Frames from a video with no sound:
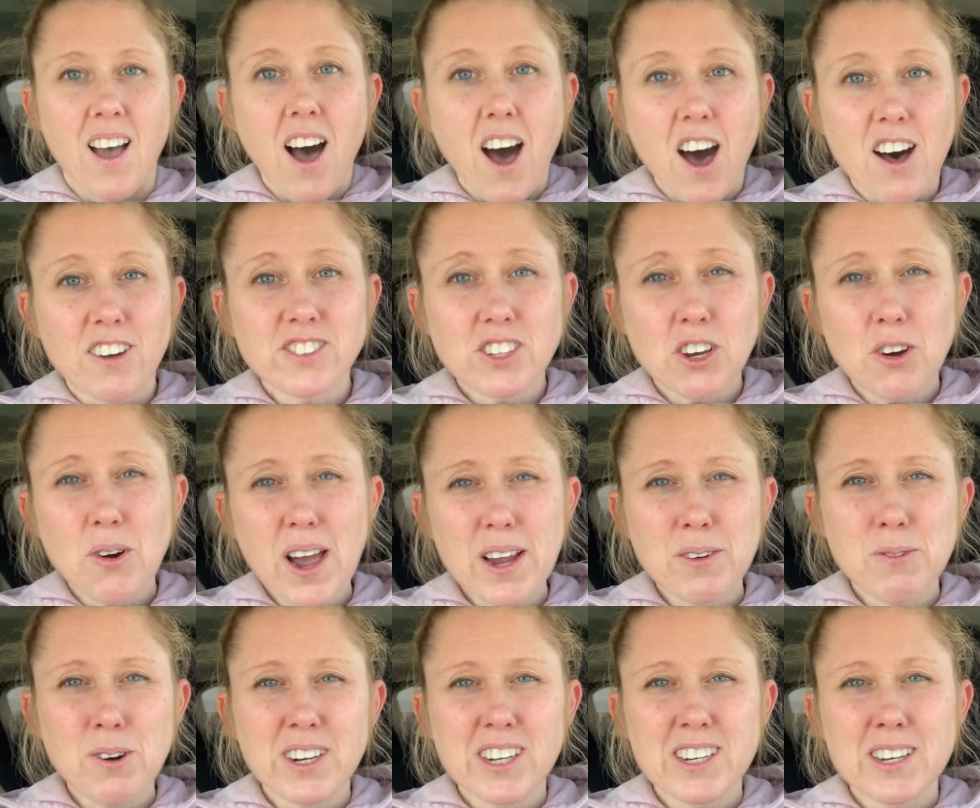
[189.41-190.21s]
Also,
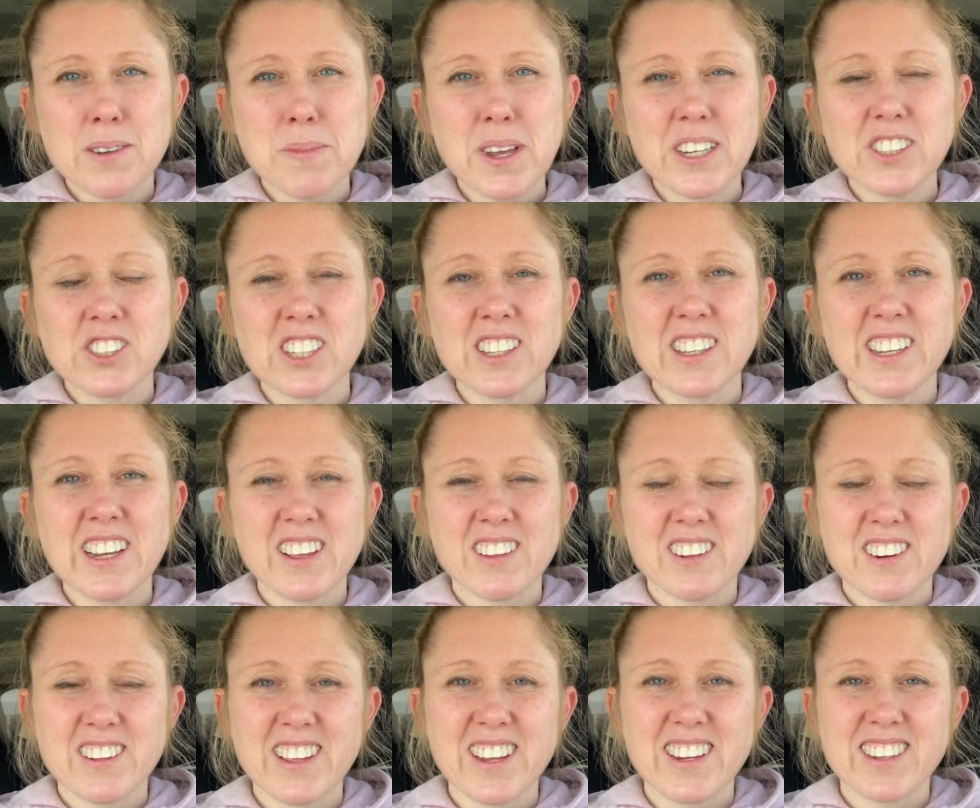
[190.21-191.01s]
I wanted to mention the
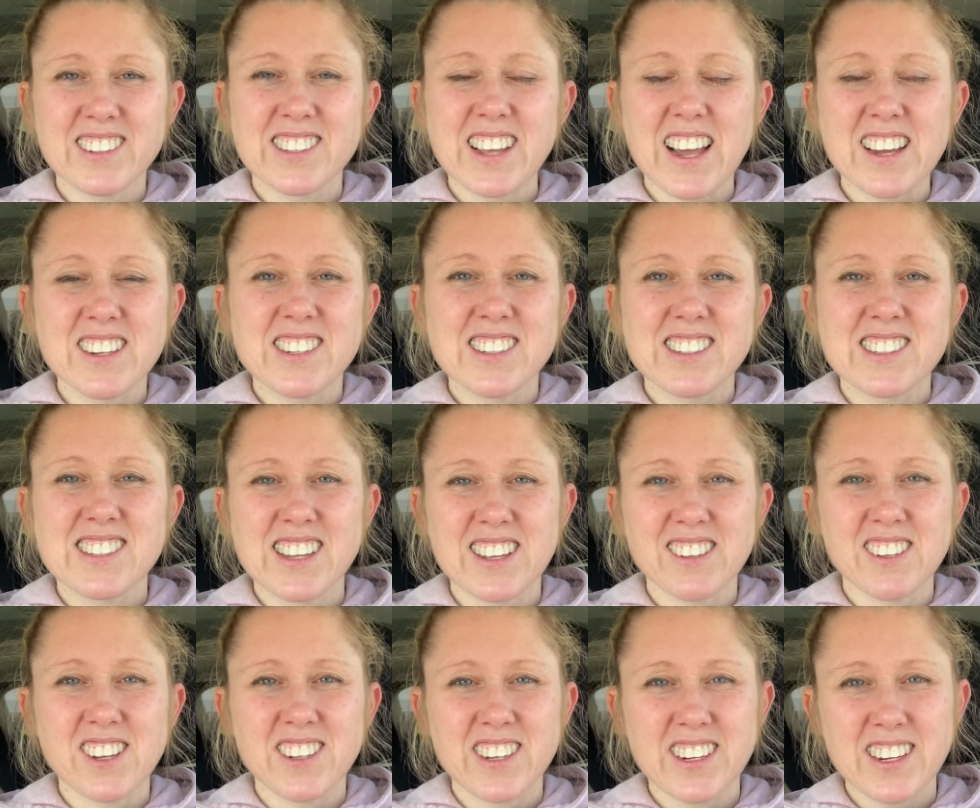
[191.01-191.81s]
other things I did
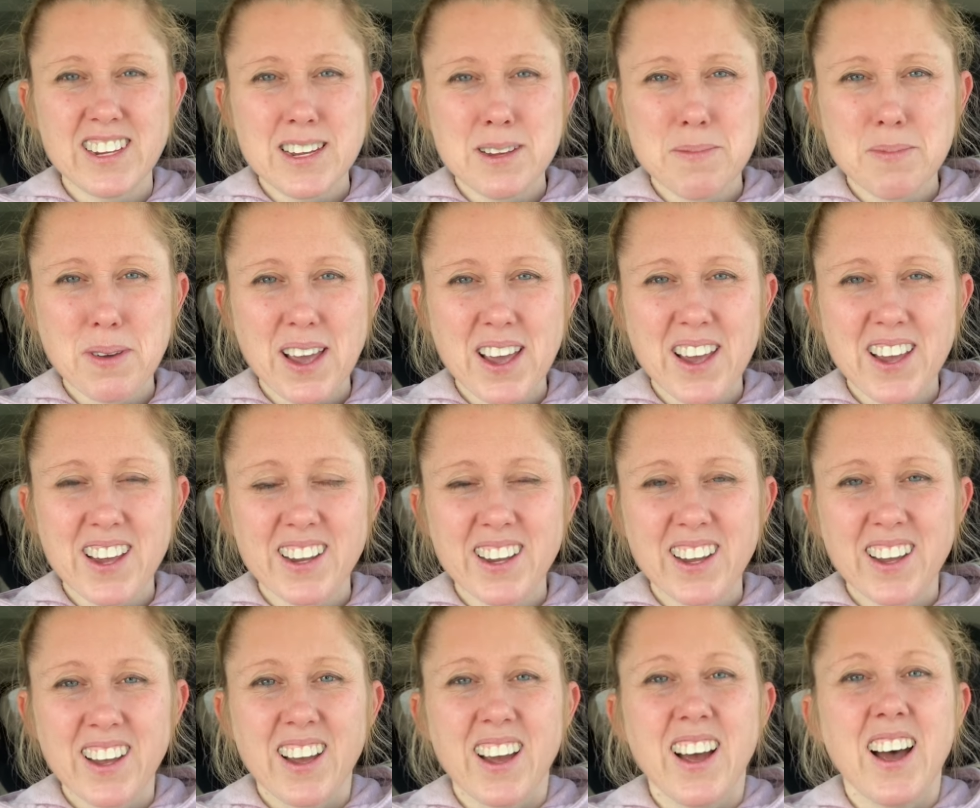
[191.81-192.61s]
sell on
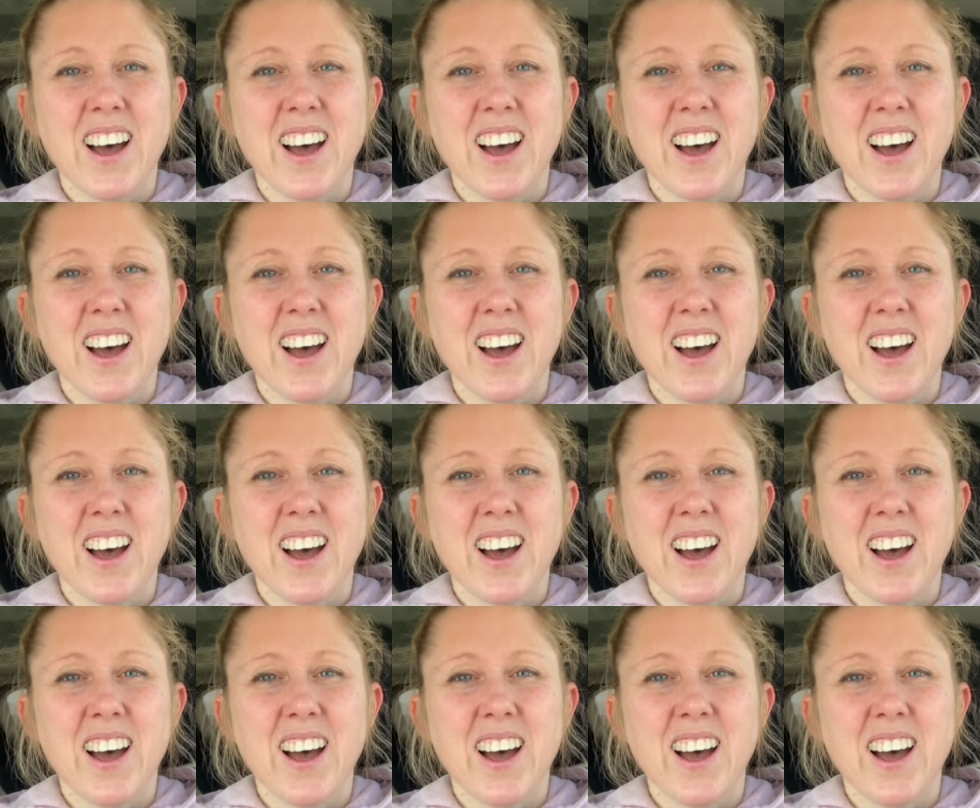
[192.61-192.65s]
eBay.